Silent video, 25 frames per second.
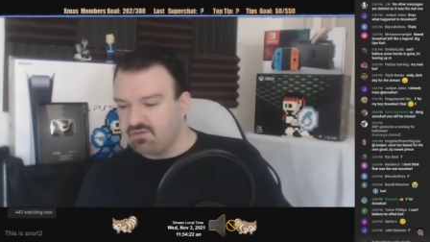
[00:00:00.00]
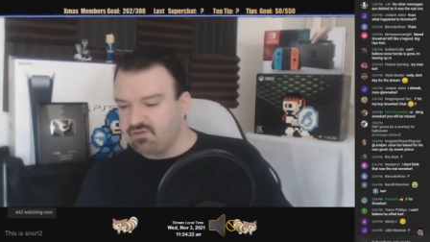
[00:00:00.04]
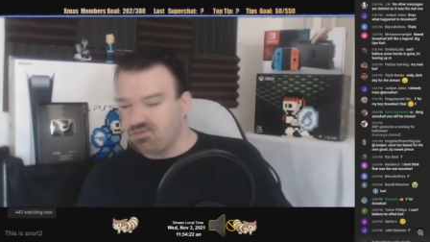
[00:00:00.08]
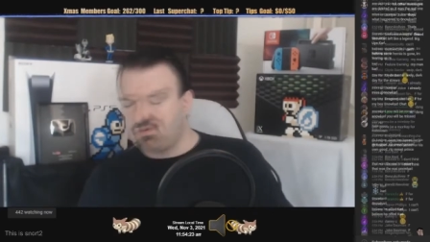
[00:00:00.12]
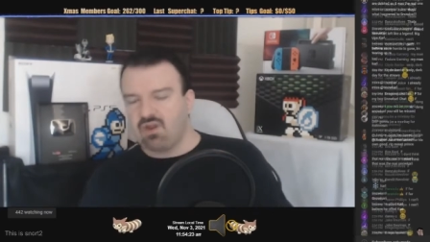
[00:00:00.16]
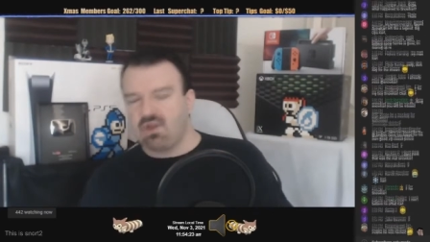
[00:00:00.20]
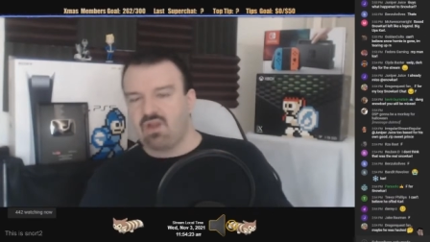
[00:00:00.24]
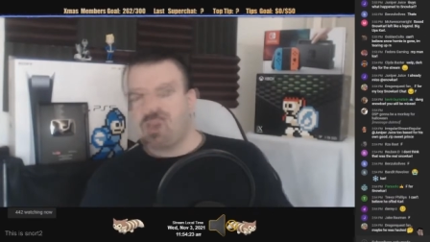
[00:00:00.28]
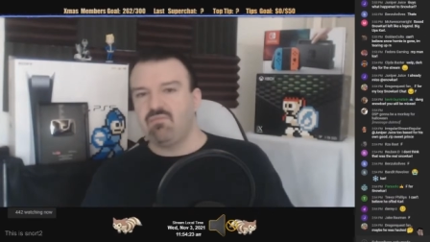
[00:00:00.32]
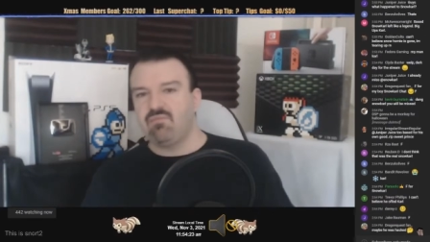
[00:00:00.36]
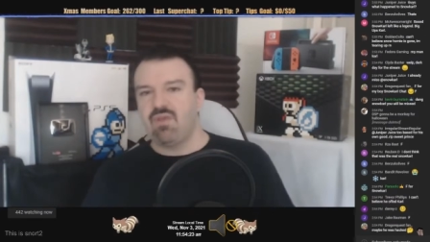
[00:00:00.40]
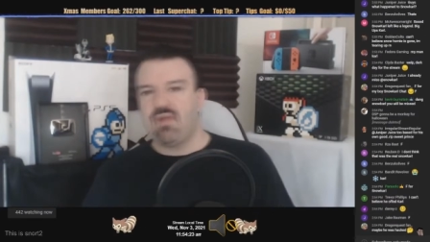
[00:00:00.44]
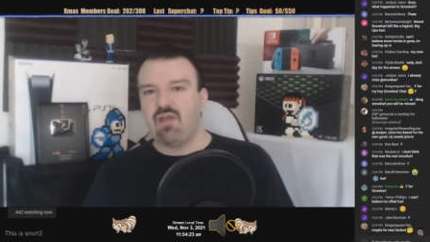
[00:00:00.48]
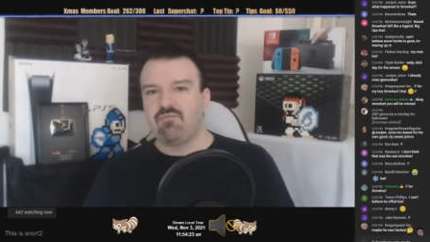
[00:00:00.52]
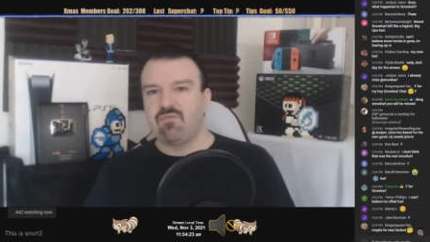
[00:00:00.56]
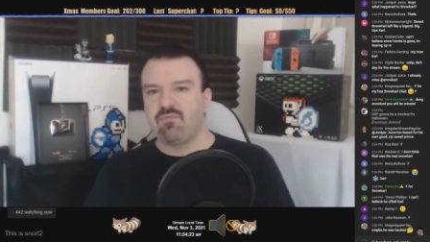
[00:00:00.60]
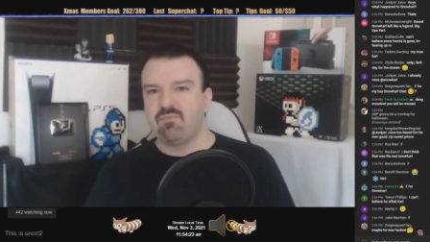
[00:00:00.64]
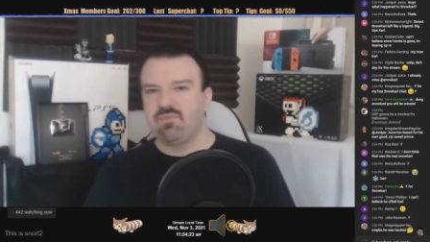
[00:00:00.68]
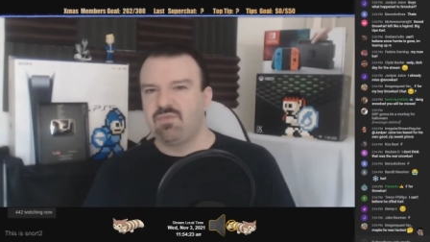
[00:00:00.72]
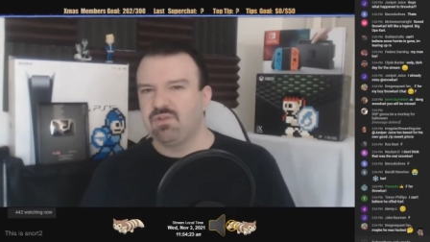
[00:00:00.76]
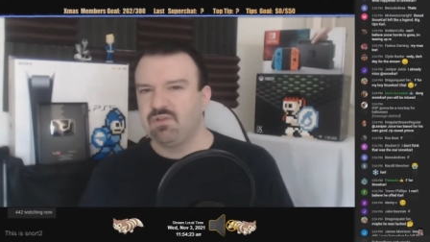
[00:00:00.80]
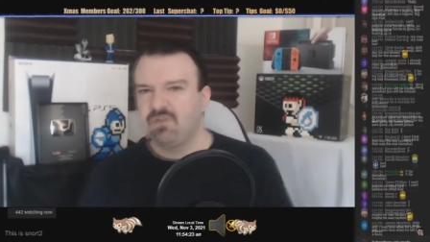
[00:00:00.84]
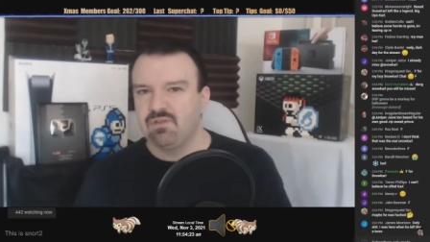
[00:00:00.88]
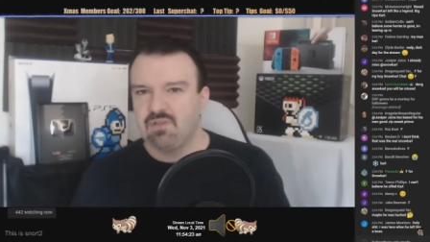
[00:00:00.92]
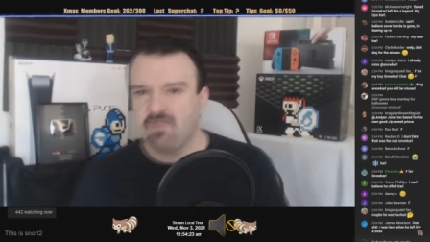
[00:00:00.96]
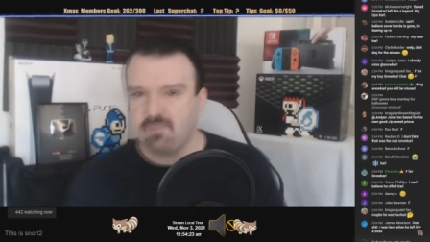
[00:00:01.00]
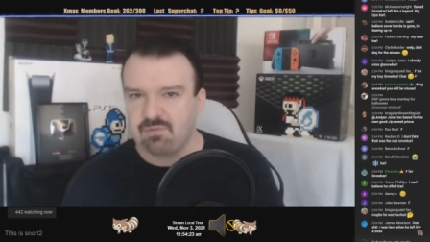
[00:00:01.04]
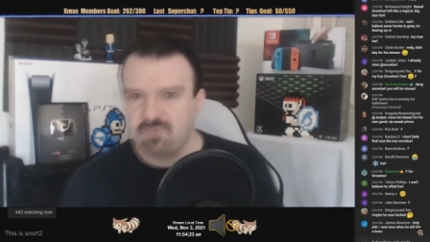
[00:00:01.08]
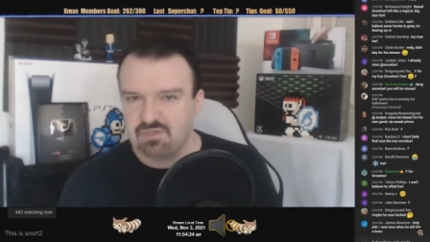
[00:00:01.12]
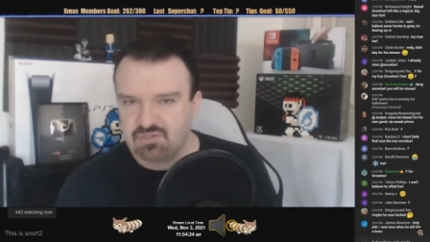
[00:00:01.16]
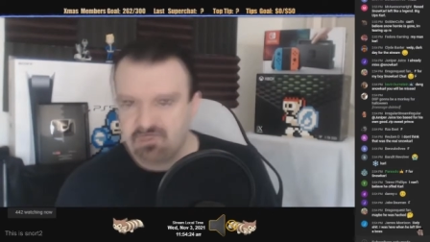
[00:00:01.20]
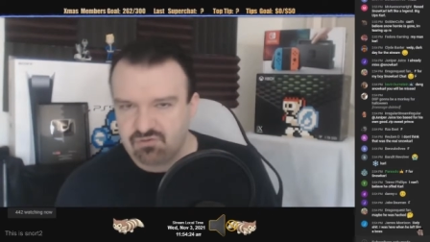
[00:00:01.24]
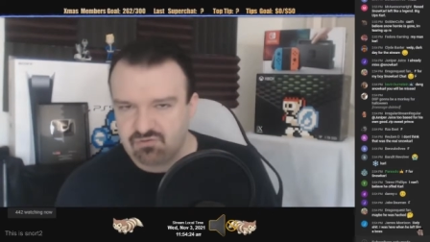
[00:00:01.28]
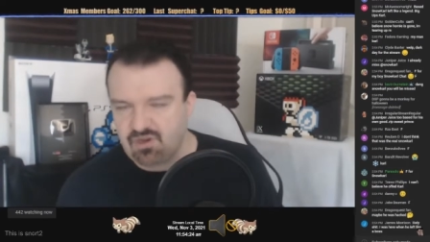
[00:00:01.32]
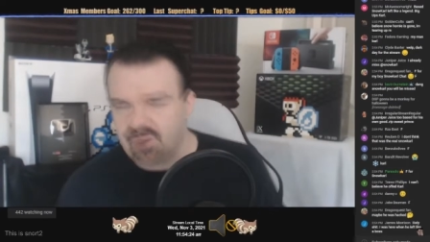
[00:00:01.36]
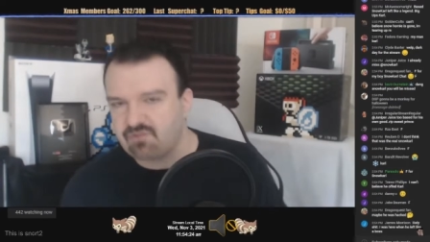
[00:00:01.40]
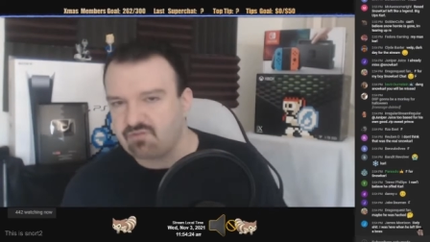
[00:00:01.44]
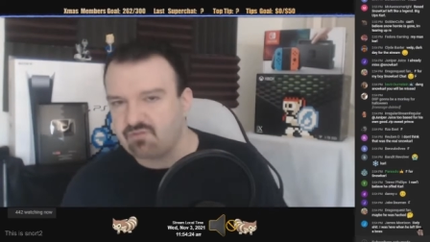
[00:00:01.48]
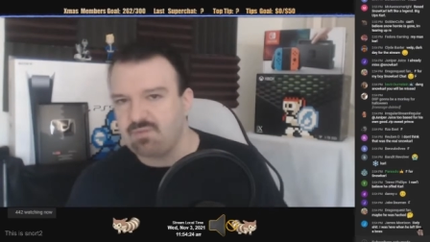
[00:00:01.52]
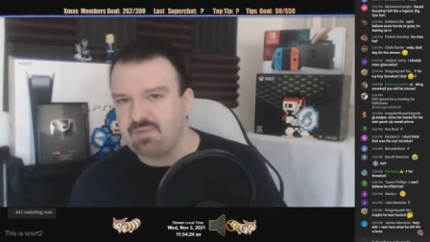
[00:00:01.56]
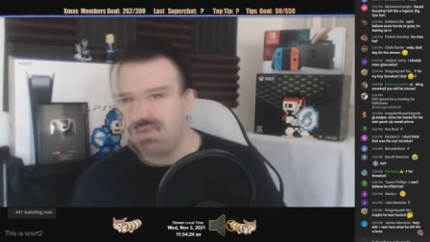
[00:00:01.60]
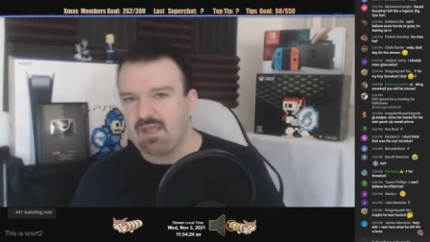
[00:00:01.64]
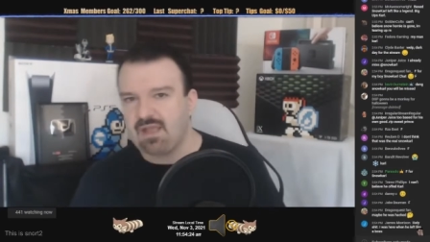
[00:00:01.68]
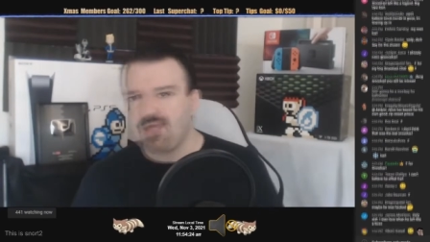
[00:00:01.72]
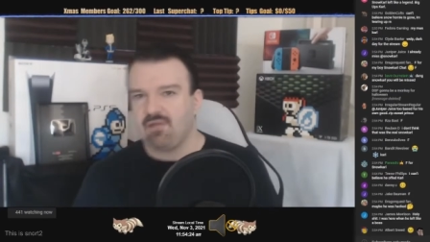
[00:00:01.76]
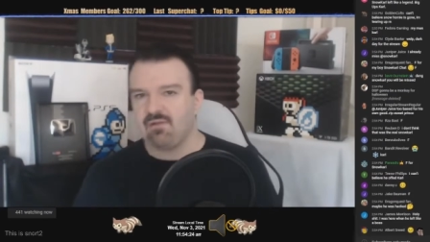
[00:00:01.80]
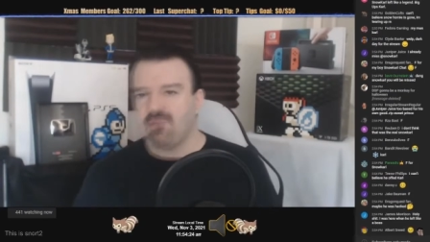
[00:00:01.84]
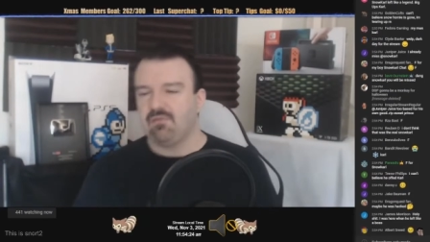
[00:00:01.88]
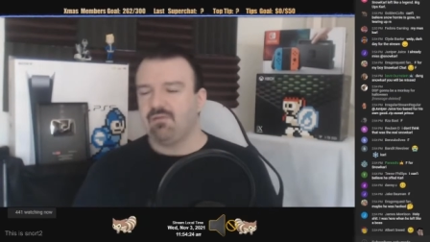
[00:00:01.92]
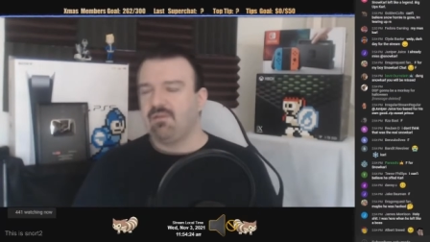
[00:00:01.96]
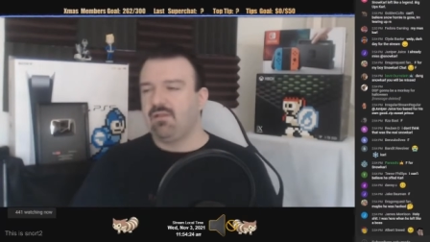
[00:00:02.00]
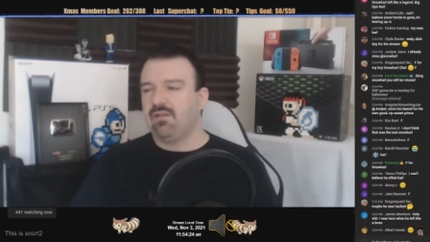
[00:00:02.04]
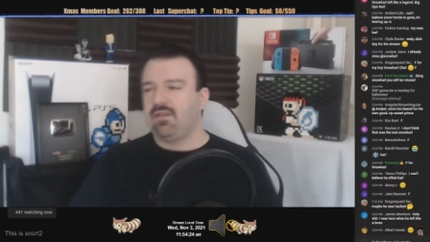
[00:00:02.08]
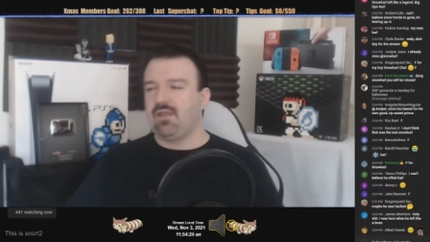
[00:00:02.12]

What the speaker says: try to have it build up and stress me out.